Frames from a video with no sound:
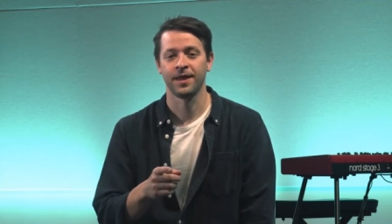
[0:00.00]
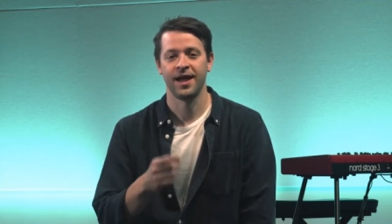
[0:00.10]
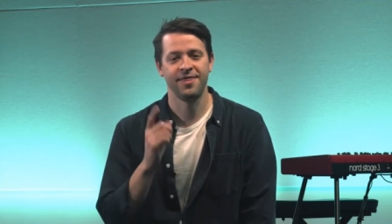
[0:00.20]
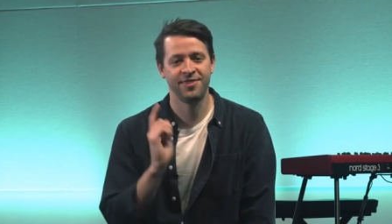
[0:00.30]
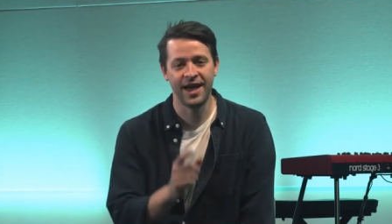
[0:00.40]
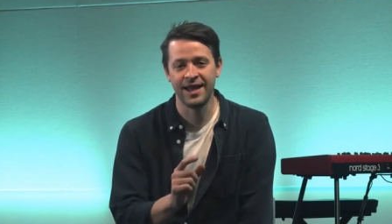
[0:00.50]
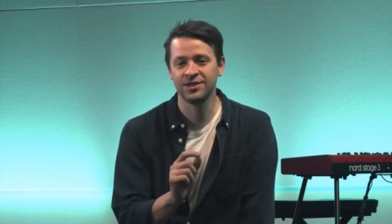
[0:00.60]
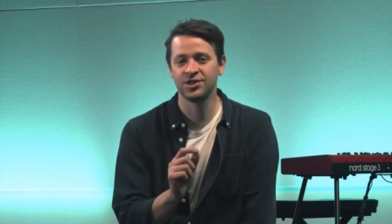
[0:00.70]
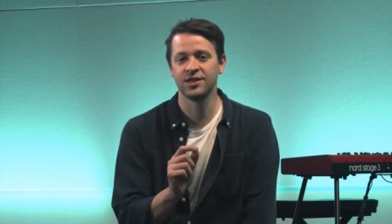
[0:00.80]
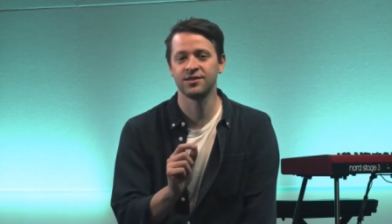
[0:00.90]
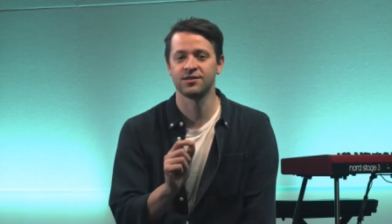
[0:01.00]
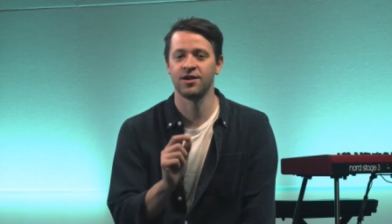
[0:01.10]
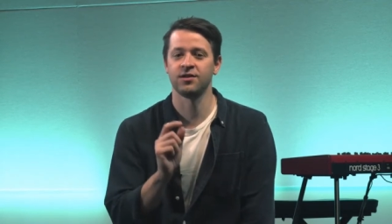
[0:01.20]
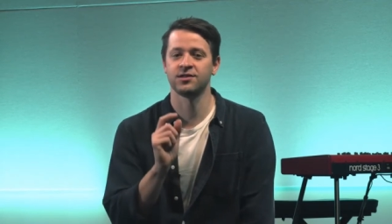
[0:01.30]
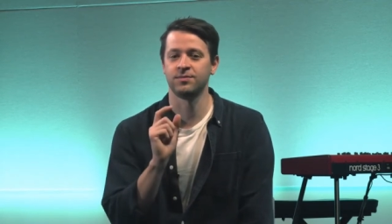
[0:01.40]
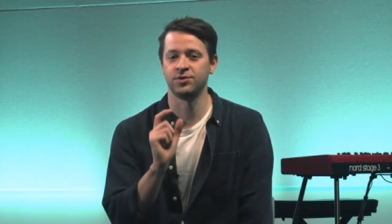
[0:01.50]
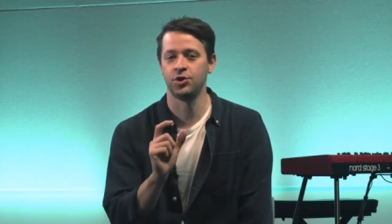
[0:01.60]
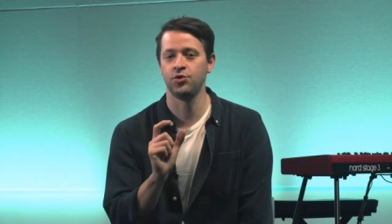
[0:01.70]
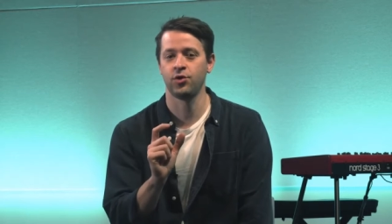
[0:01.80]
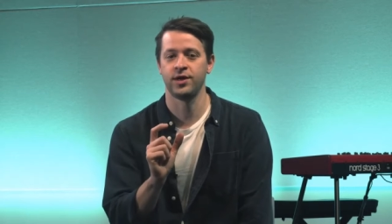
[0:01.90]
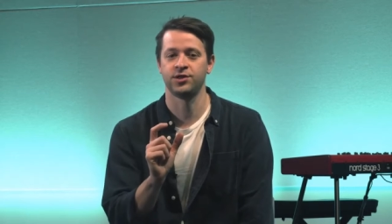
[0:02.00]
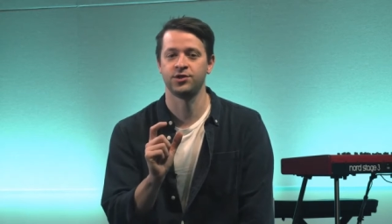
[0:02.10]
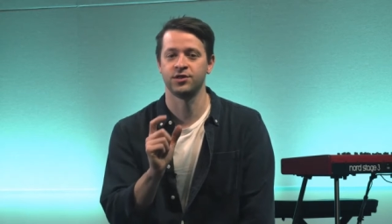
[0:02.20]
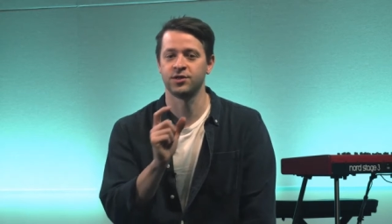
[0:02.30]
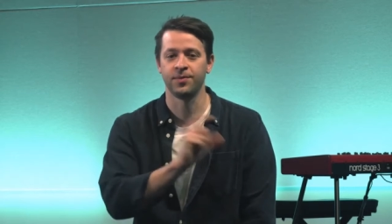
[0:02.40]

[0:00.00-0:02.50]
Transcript: And then Jesus asked them two questions.